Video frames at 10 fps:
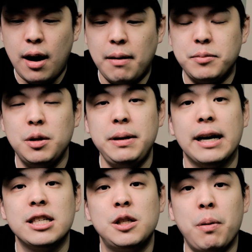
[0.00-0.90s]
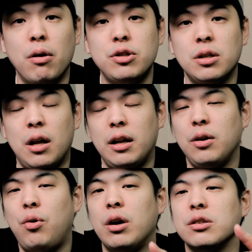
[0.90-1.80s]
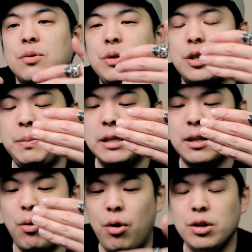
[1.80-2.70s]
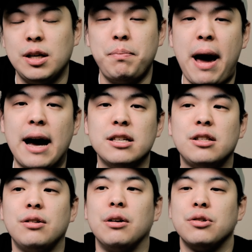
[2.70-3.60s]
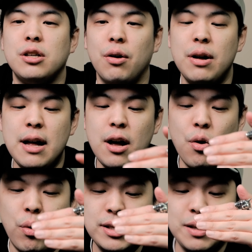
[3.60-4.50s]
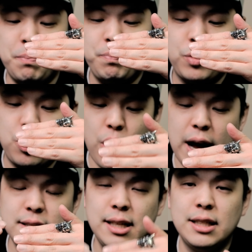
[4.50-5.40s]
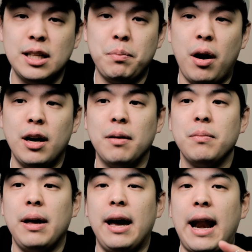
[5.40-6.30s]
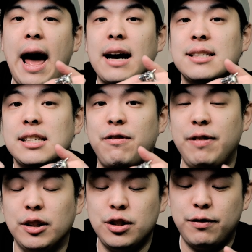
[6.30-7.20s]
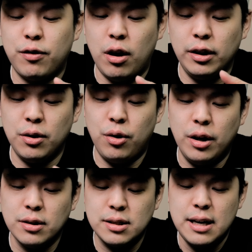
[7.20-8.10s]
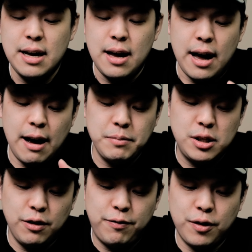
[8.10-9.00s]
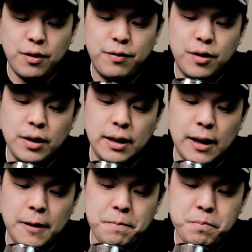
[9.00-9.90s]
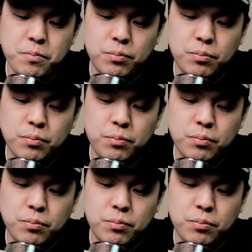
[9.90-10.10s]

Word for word: um, to be exposed to a lot of the oils, which means the oils can pass through. So once the grinds sink to the bottom, it acts as a filter for all the oils. Um, so for for the